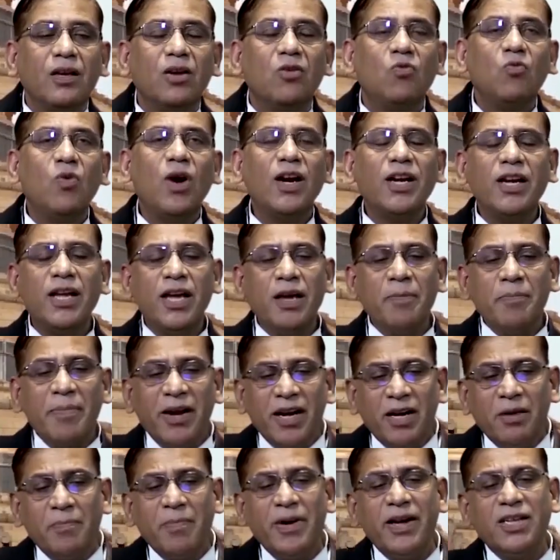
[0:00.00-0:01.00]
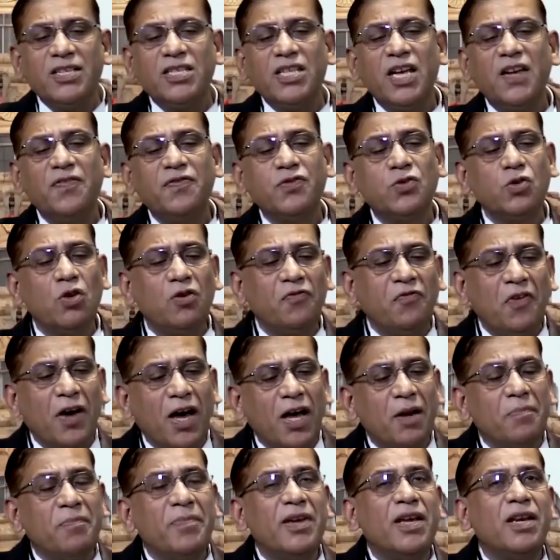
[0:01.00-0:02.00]
What amendments have so
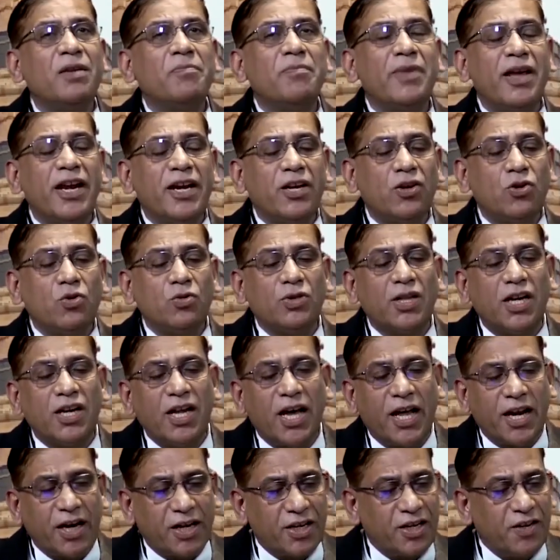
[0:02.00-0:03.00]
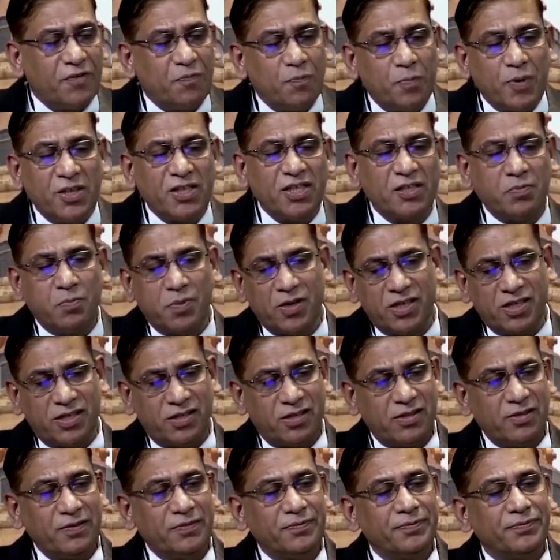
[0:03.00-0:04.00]
far been made to the directive
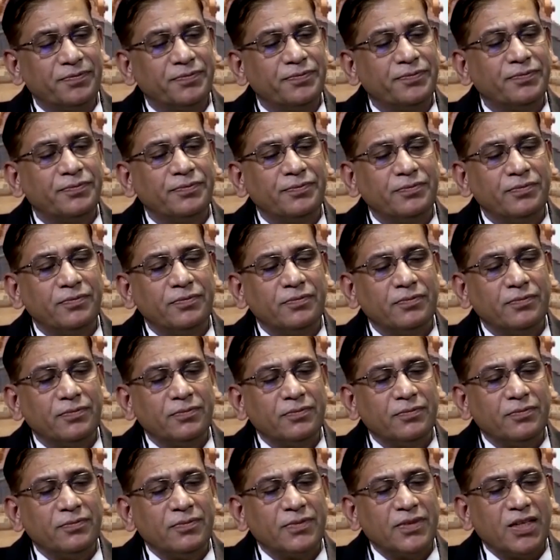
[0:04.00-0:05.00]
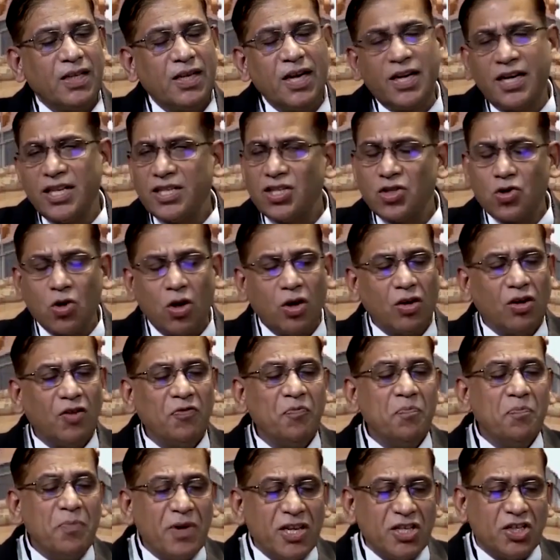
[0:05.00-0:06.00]
principles? Let us talk
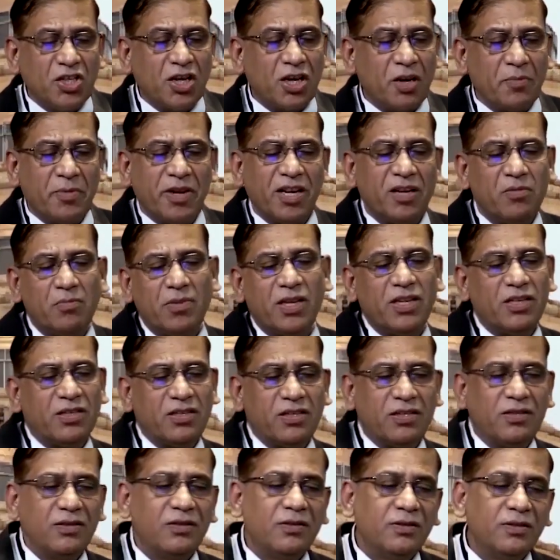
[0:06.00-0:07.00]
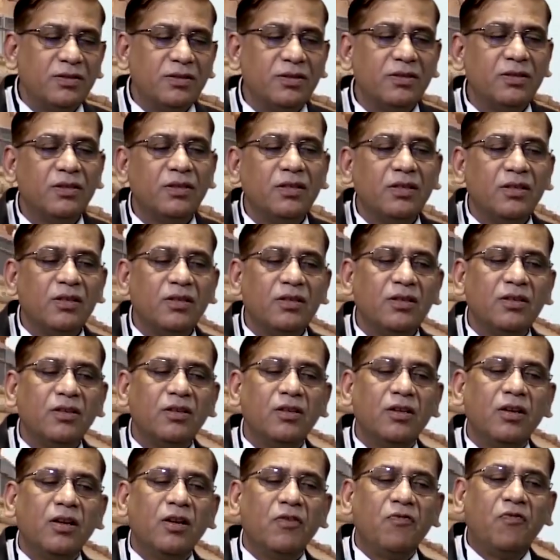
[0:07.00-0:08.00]
of major amendments.
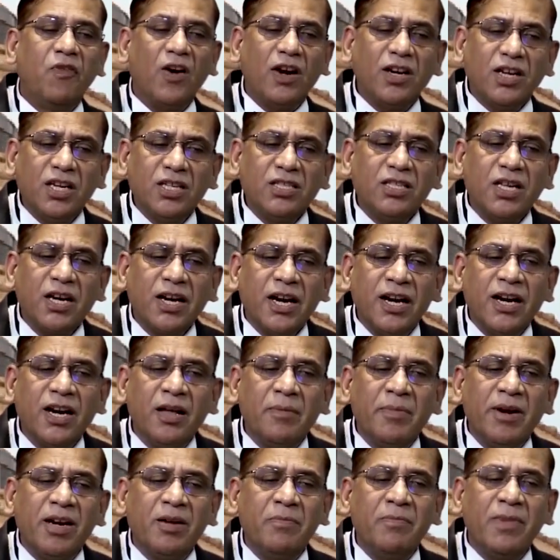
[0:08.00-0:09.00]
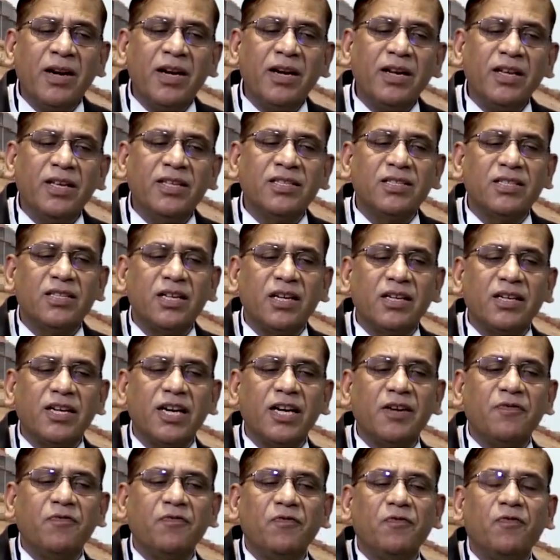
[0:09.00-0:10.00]
42nd Amendment
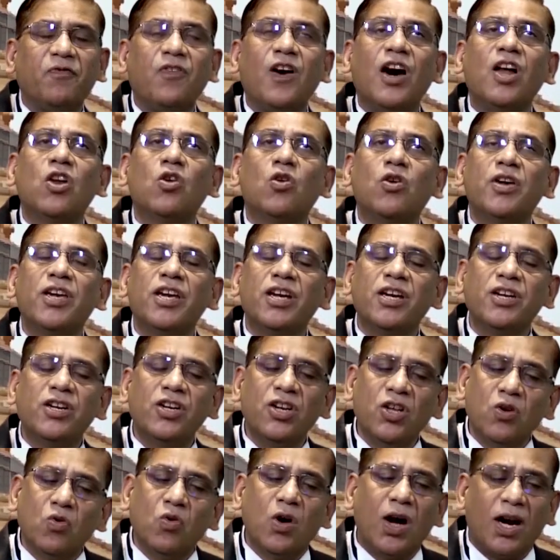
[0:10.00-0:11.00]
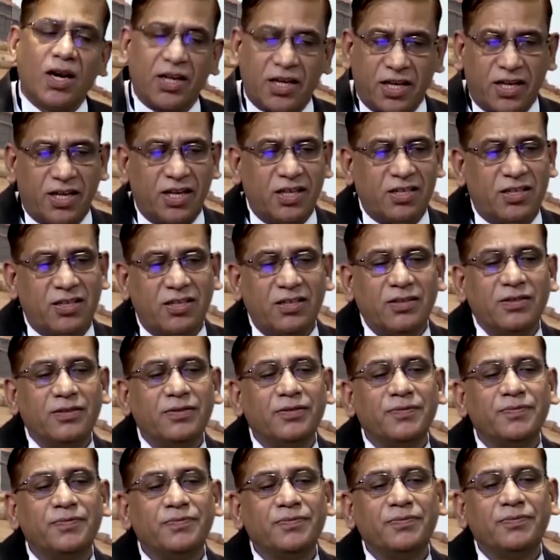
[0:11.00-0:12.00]
inserted following new articles.
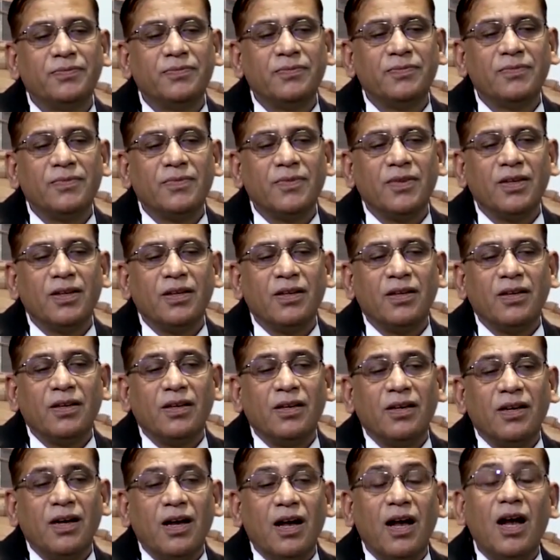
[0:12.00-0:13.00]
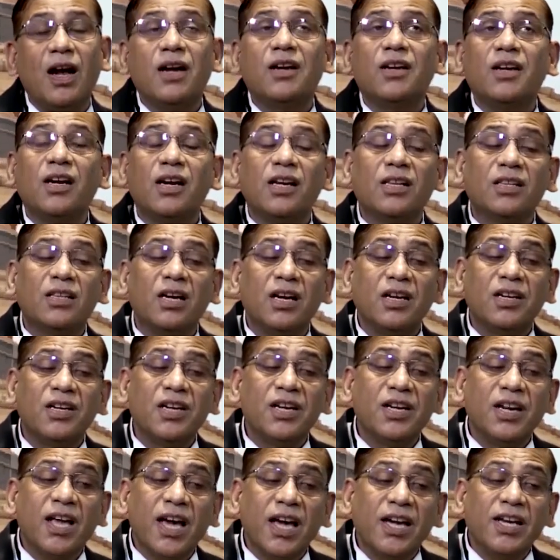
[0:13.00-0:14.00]
Article
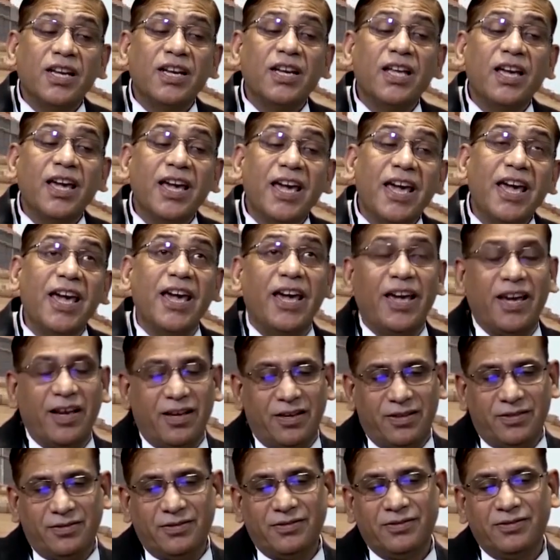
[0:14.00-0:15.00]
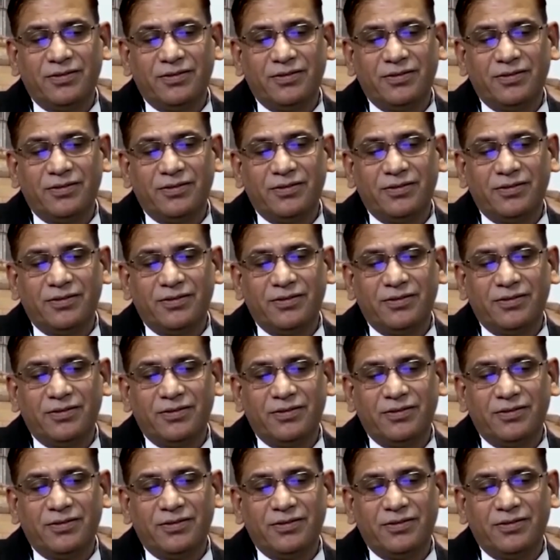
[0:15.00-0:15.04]
39A,